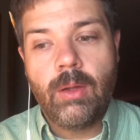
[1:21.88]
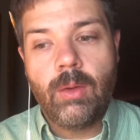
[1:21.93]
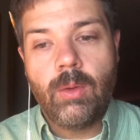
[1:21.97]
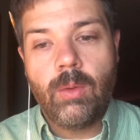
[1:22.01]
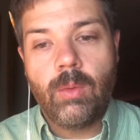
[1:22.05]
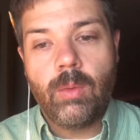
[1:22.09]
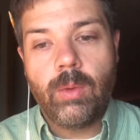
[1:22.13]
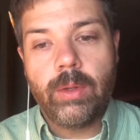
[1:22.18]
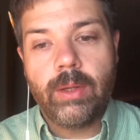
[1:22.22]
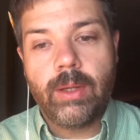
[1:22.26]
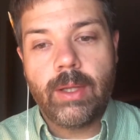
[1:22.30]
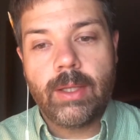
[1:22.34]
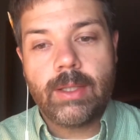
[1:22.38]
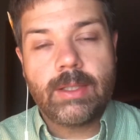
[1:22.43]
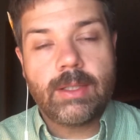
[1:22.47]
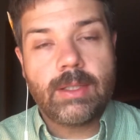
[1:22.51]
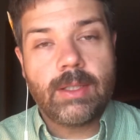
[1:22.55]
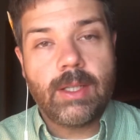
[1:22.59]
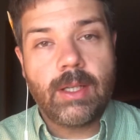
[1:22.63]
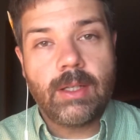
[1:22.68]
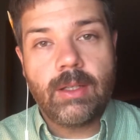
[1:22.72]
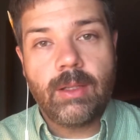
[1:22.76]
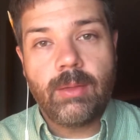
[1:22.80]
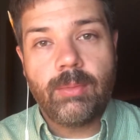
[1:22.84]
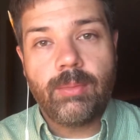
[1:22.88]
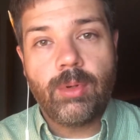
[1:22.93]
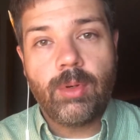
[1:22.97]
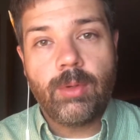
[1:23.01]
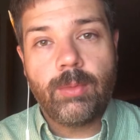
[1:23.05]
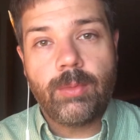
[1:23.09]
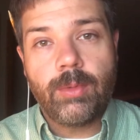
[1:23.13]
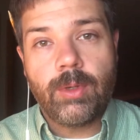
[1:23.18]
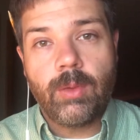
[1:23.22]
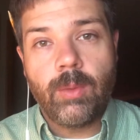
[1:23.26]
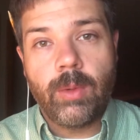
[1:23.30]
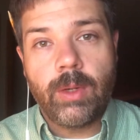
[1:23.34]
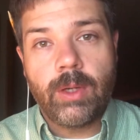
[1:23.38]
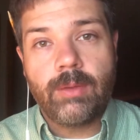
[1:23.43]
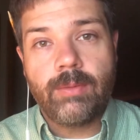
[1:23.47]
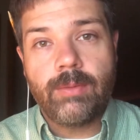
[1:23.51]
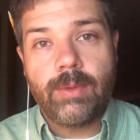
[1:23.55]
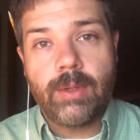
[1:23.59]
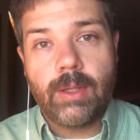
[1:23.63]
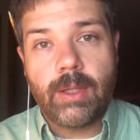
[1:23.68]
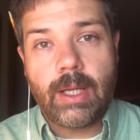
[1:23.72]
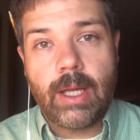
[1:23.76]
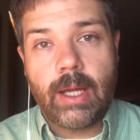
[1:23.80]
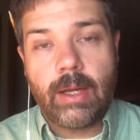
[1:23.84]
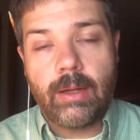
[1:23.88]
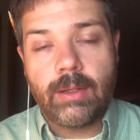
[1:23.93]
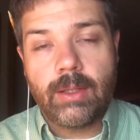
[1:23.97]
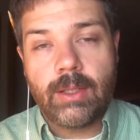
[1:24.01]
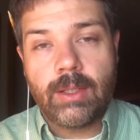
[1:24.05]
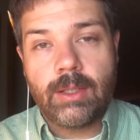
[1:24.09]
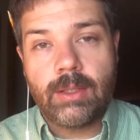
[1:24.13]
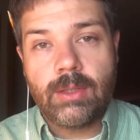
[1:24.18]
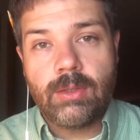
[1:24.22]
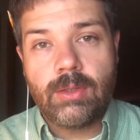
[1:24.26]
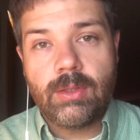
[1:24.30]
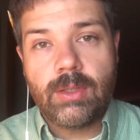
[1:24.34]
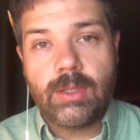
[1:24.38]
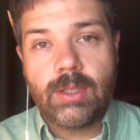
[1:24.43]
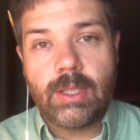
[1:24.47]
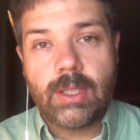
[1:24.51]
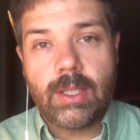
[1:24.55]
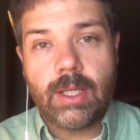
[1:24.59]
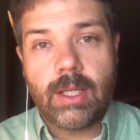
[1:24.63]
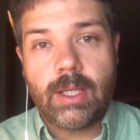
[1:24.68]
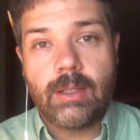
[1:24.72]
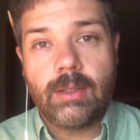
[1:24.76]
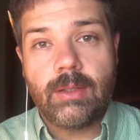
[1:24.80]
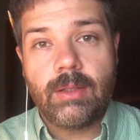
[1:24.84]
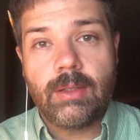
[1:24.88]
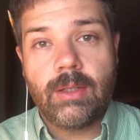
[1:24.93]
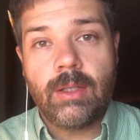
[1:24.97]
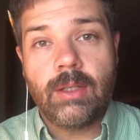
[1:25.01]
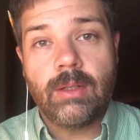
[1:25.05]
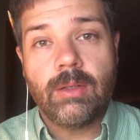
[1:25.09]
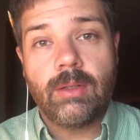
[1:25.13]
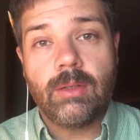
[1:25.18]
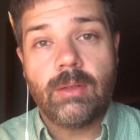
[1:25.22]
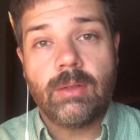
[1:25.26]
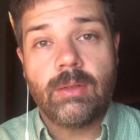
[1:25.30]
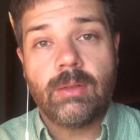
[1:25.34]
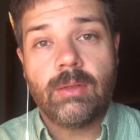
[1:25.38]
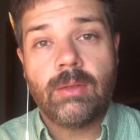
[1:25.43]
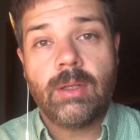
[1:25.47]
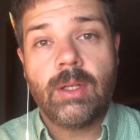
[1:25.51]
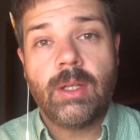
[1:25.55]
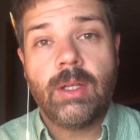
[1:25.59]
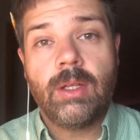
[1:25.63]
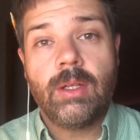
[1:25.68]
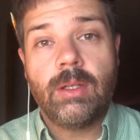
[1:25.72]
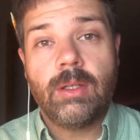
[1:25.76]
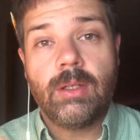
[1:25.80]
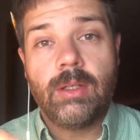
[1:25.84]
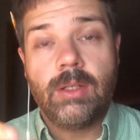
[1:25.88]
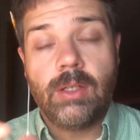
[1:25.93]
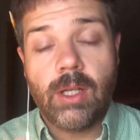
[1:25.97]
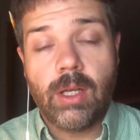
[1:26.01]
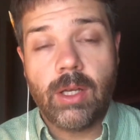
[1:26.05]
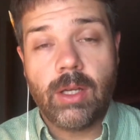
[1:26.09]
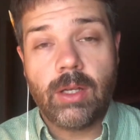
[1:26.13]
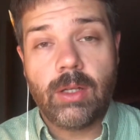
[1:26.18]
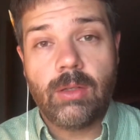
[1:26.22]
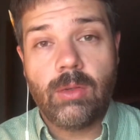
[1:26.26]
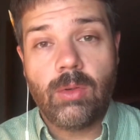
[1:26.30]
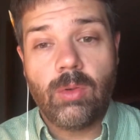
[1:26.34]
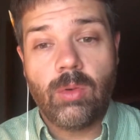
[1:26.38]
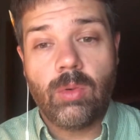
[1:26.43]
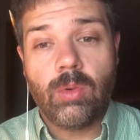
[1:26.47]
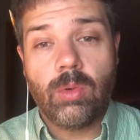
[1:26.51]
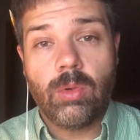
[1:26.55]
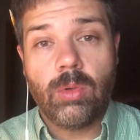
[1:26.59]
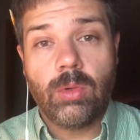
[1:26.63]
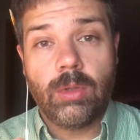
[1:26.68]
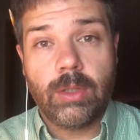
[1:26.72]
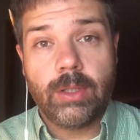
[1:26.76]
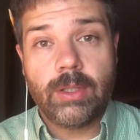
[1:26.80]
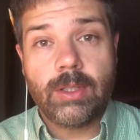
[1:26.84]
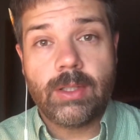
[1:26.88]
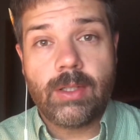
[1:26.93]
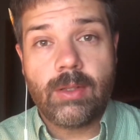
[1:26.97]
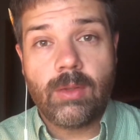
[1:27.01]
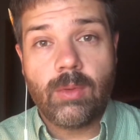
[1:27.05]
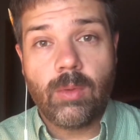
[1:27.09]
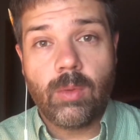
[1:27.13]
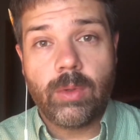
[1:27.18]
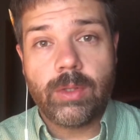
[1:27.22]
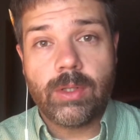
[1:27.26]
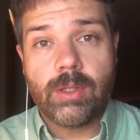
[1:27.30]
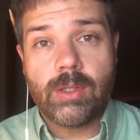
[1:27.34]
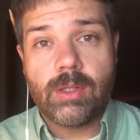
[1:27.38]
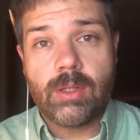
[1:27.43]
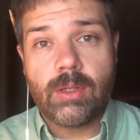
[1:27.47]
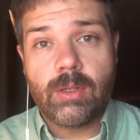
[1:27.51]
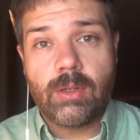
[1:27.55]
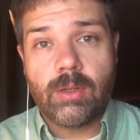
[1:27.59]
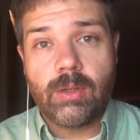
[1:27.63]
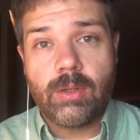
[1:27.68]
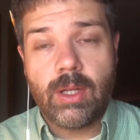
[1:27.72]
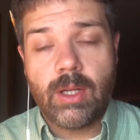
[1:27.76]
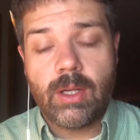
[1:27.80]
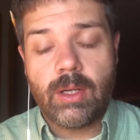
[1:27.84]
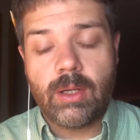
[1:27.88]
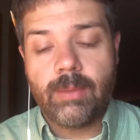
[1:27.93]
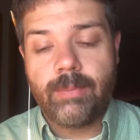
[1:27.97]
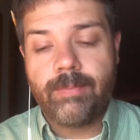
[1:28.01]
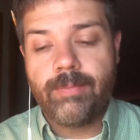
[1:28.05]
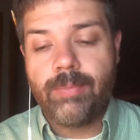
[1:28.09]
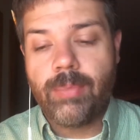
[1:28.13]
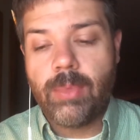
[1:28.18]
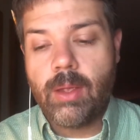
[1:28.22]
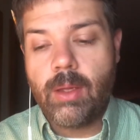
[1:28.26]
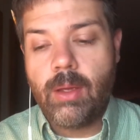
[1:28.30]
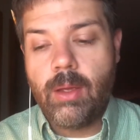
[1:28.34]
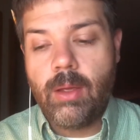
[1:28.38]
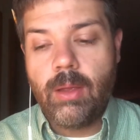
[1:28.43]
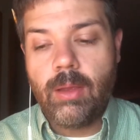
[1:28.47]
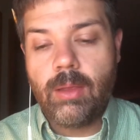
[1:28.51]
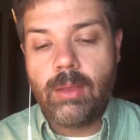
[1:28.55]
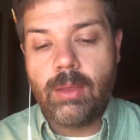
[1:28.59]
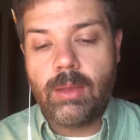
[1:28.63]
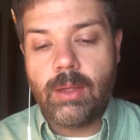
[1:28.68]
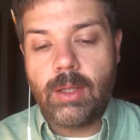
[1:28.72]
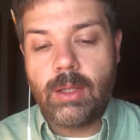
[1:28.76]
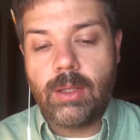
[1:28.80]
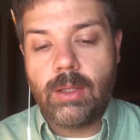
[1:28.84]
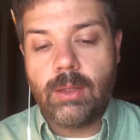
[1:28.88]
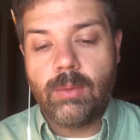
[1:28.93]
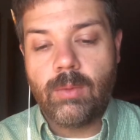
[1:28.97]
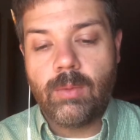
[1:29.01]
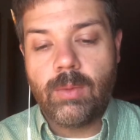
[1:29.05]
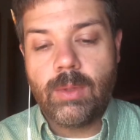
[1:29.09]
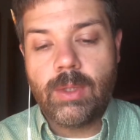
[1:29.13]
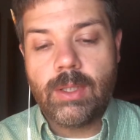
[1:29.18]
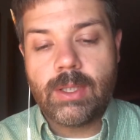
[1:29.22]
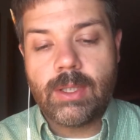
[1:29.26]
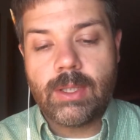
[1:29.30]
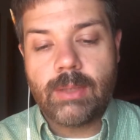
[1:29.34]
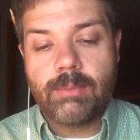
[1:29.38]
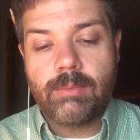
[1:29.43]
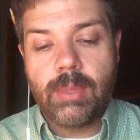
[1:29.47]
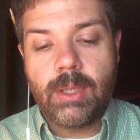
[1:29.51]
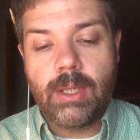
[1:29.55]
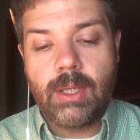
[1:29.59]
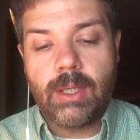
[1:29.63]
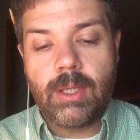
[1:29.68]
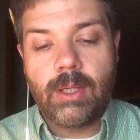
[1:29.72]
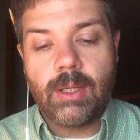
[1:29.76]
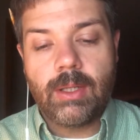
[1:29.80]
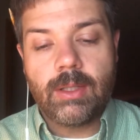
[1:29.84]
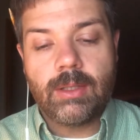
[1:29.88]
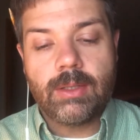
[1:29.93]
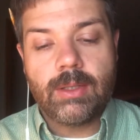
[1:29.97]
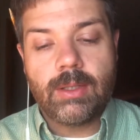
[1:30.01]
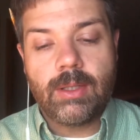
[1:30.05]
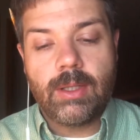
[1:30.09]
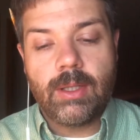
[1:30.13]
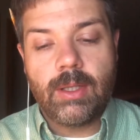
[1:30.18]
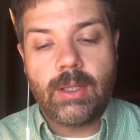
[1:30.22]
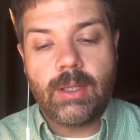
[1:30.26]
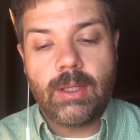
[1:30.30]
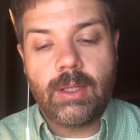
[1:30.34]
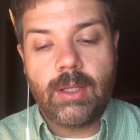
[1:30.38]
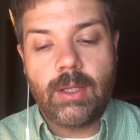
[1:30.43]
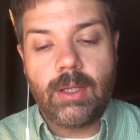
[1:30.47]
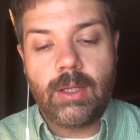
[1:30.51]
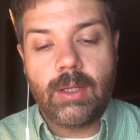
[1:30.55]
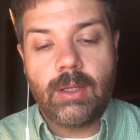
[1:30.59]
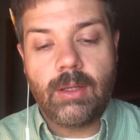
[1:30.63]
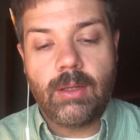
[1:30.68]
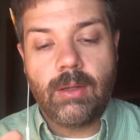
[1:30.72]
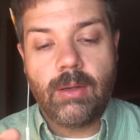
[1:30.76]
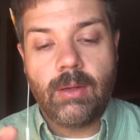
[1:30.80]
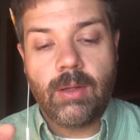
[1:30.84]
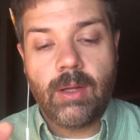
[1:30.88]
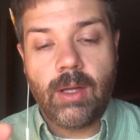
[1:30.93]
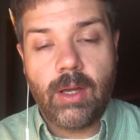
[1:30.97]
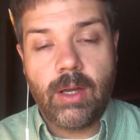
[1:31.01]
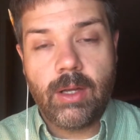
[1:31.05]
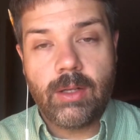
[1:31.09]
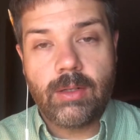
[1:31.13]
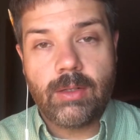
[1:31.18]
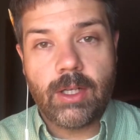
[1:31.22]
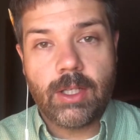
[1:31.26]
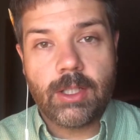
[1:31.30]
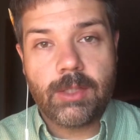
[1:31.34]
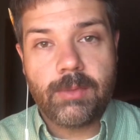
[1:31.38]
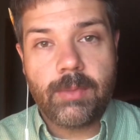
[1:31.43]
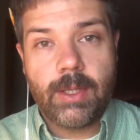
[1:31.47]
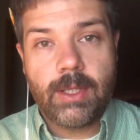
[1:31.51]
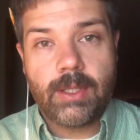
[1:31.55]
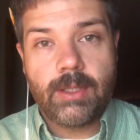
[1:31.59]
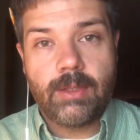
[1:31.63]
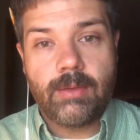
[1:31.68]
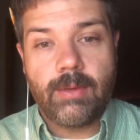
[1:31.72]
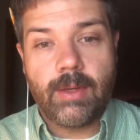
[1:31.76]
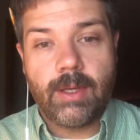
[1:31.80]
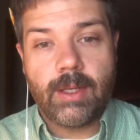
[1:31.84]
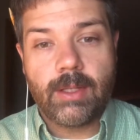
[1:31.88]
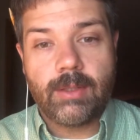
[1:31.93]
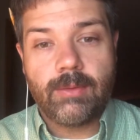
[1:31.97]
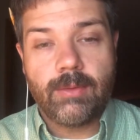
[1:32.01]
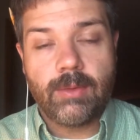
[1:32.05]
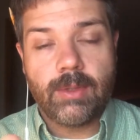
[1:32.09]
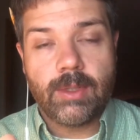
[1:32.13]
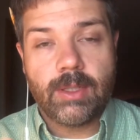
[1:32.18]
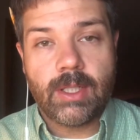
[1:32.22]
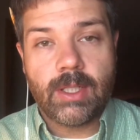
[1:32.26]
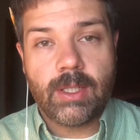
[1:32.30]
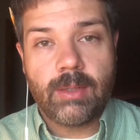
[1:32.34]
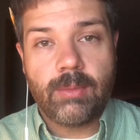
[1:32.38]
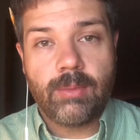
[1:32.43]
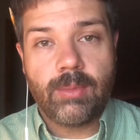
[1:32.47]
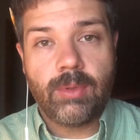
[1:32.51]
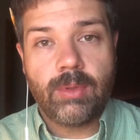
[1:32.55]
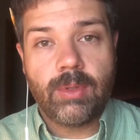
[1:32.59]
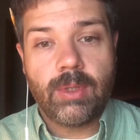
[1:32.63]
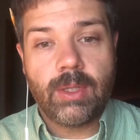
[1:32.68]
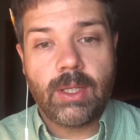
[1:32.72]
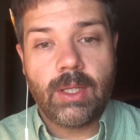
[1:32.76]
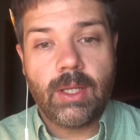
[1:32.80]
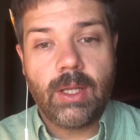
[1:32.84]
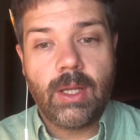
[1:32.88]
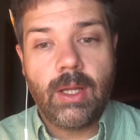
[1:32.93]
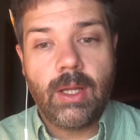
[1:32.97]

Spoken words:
Well, that's not the appropriate way to fill it out. It should say either none or list the ones that are there. The reason being is the contract specifies, for example, that